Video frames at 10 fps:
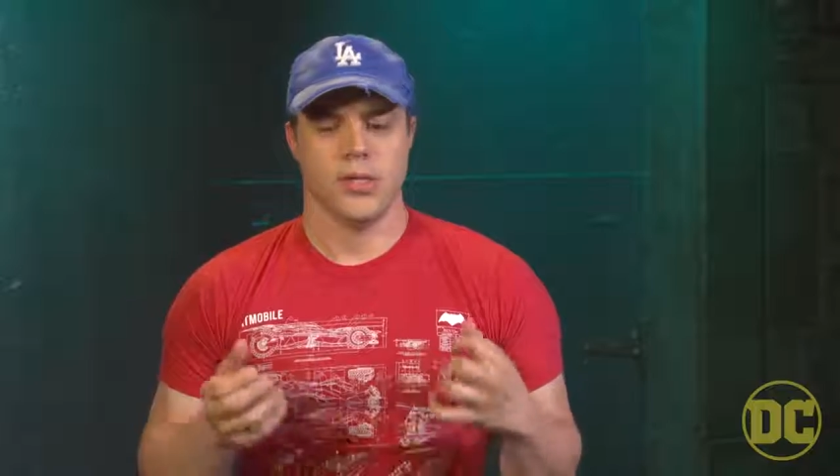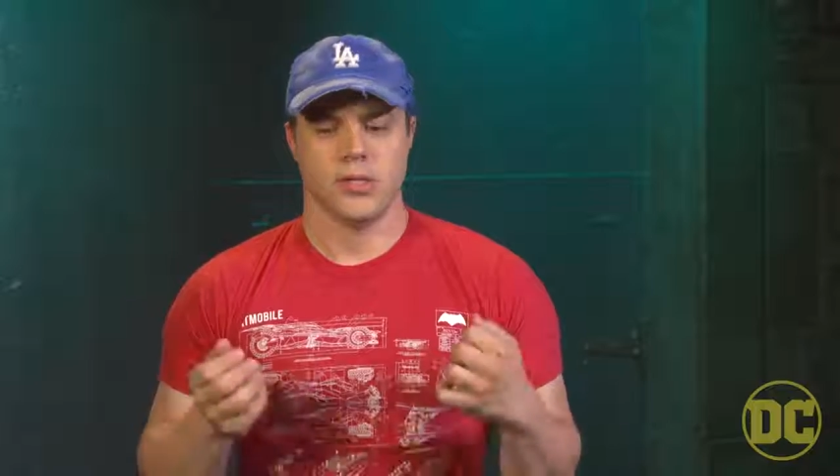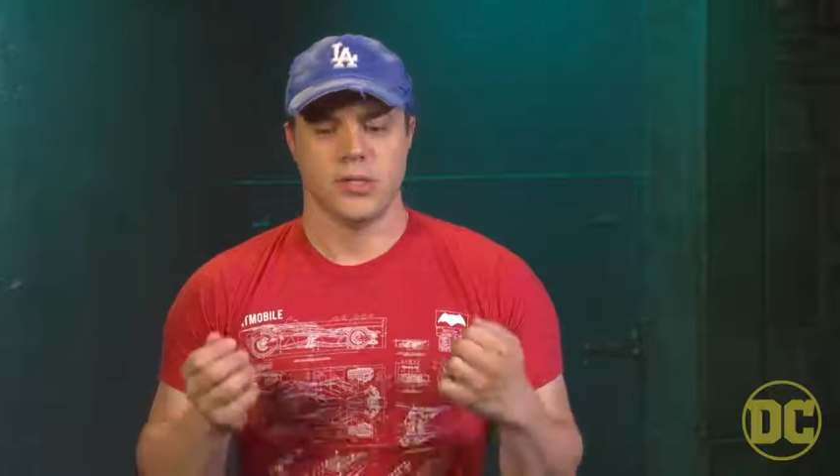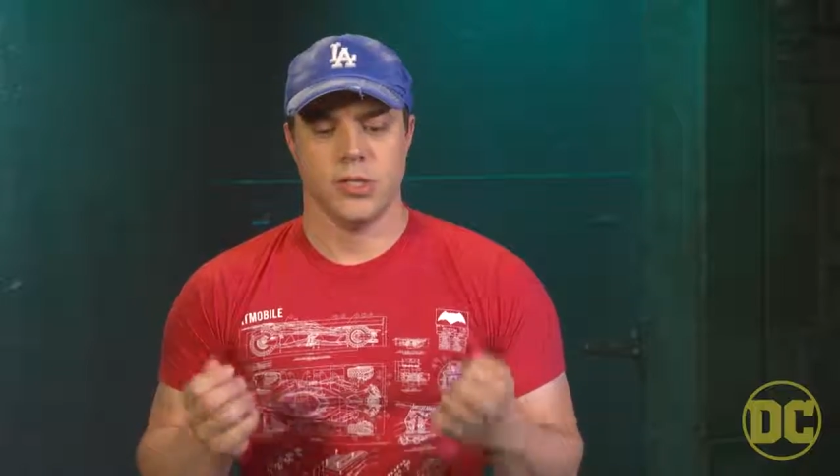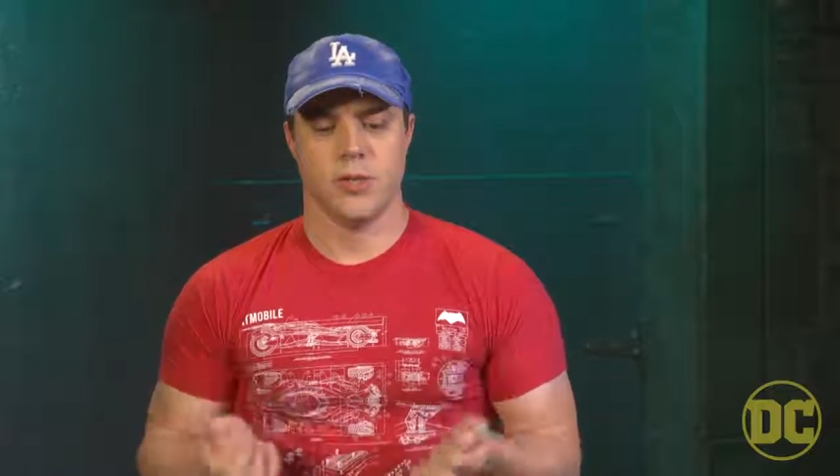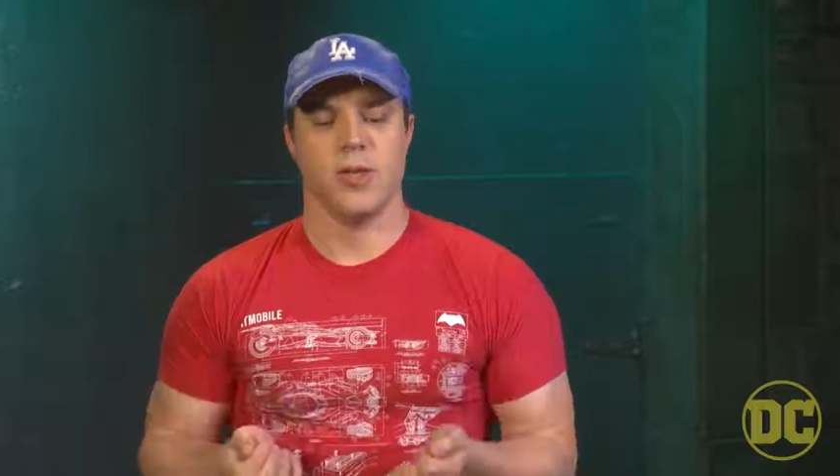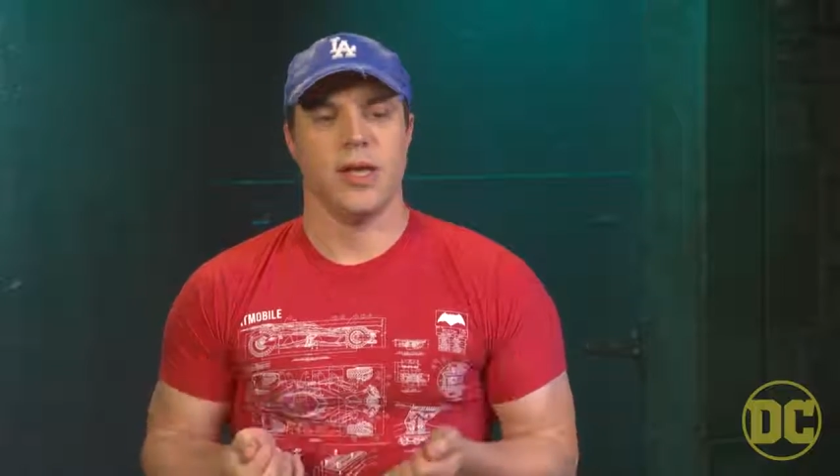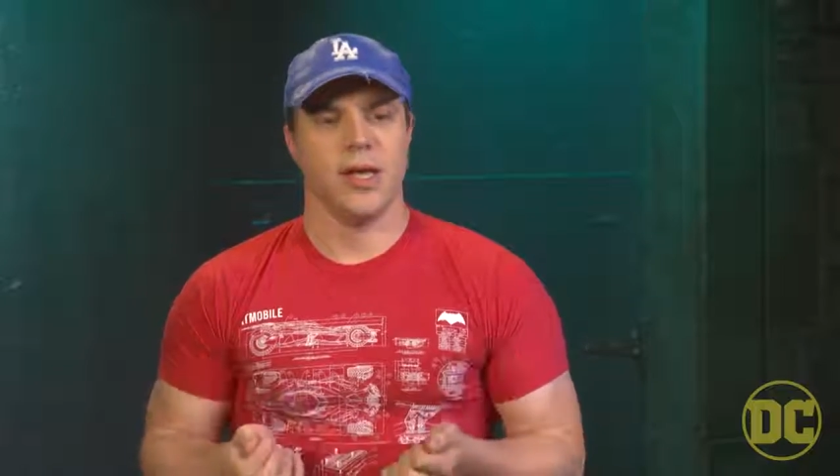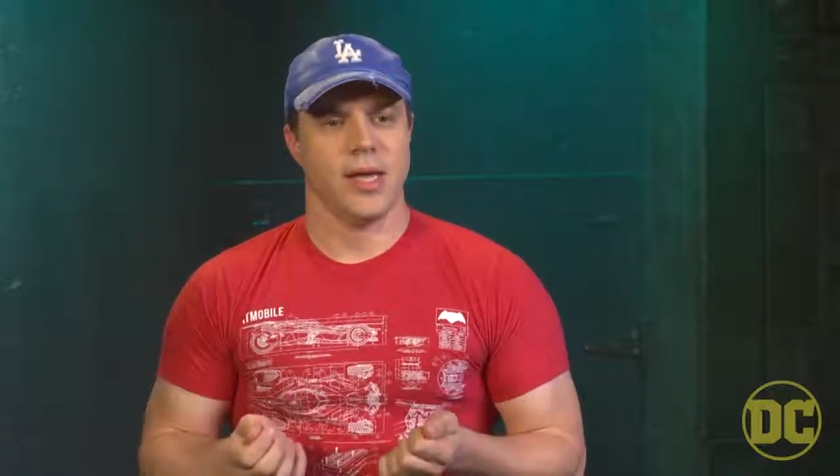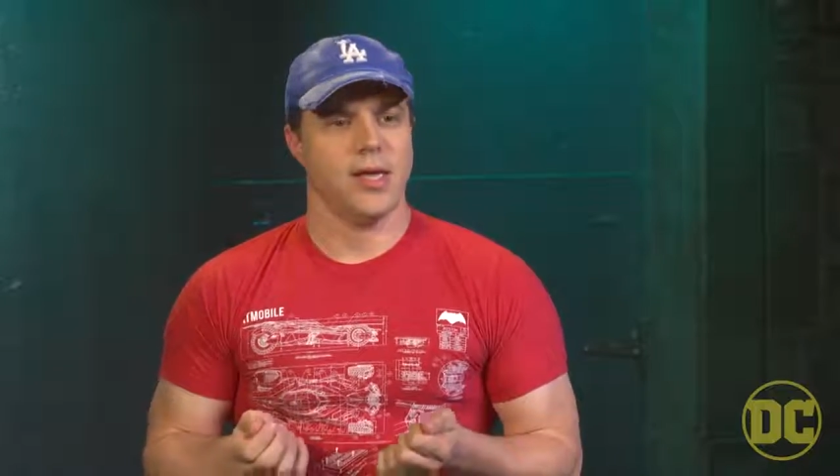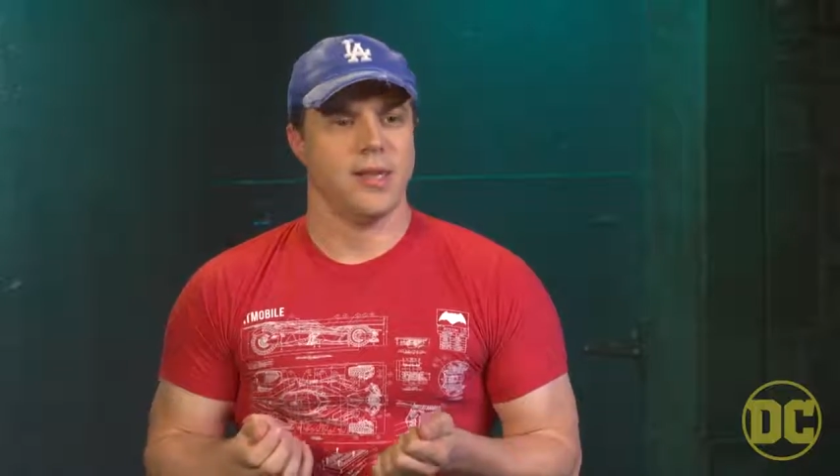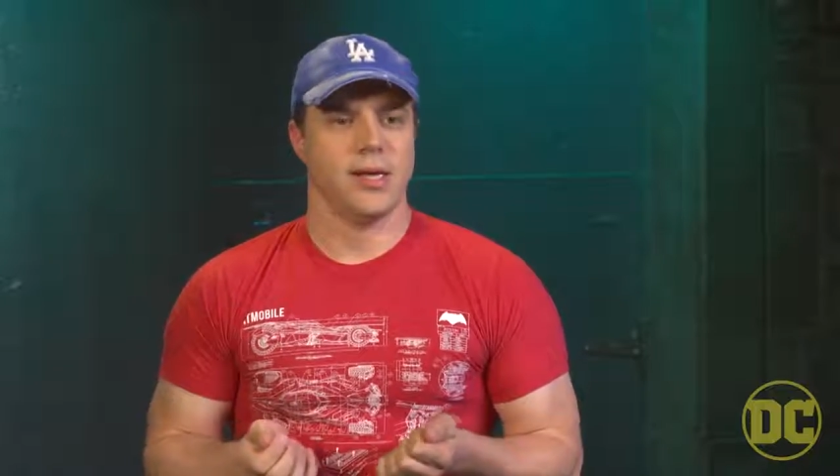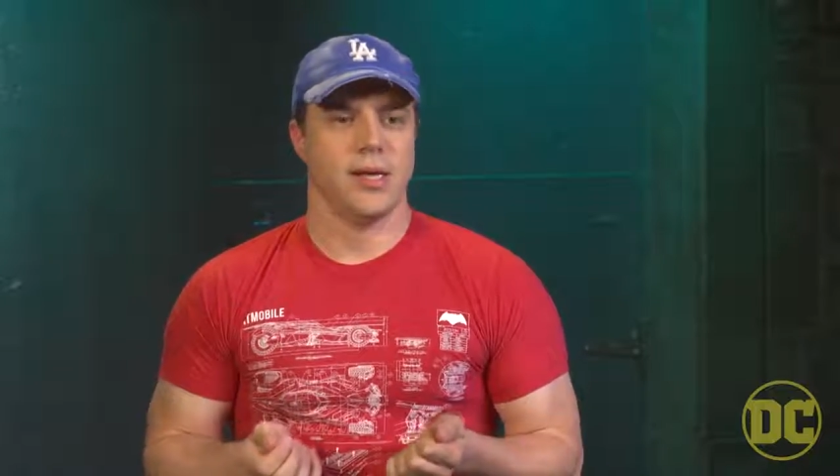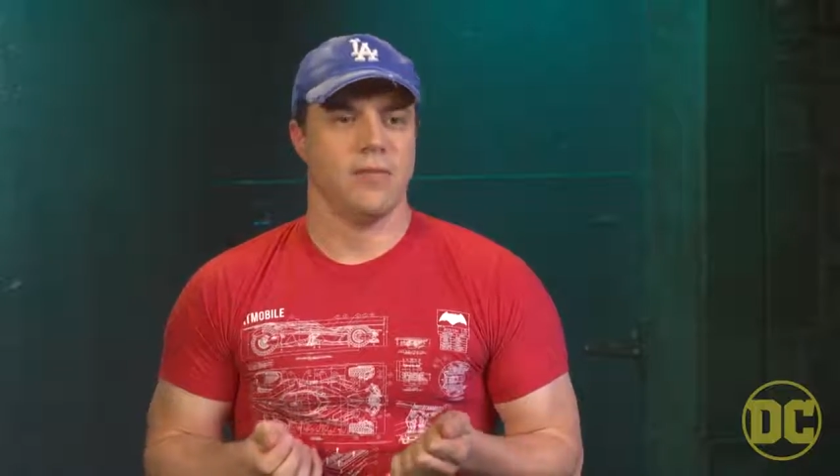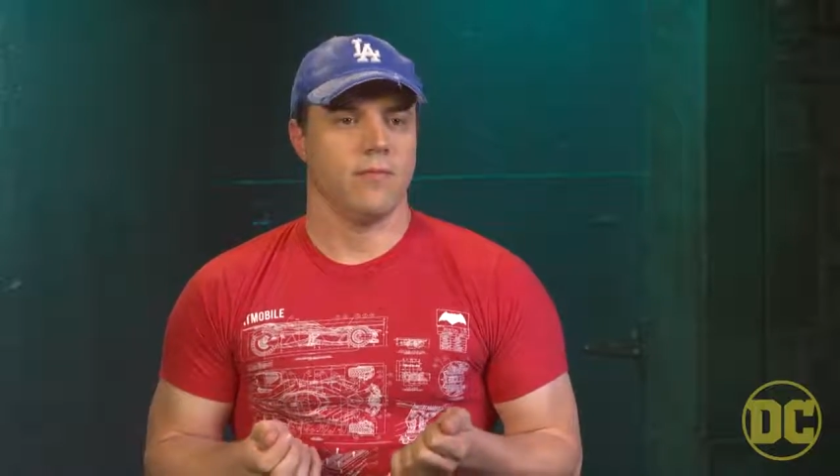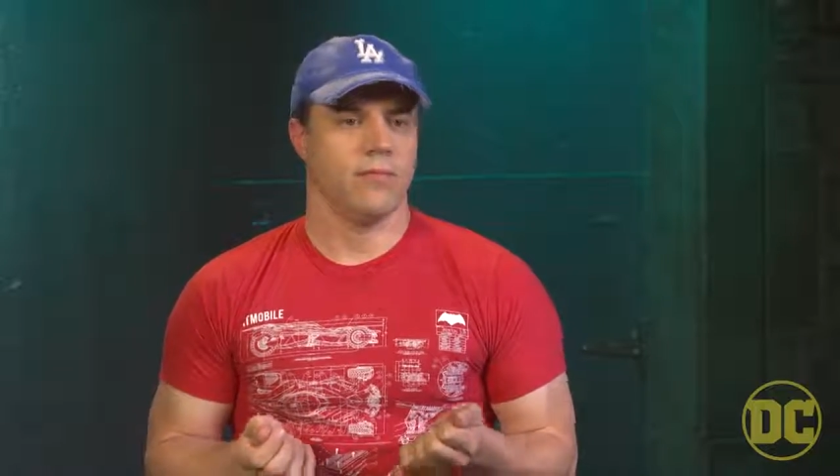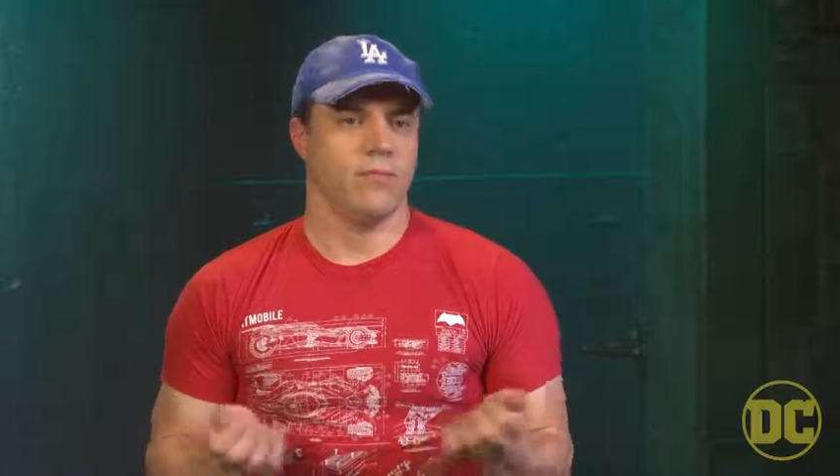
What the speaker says: it's so unlike anything I'm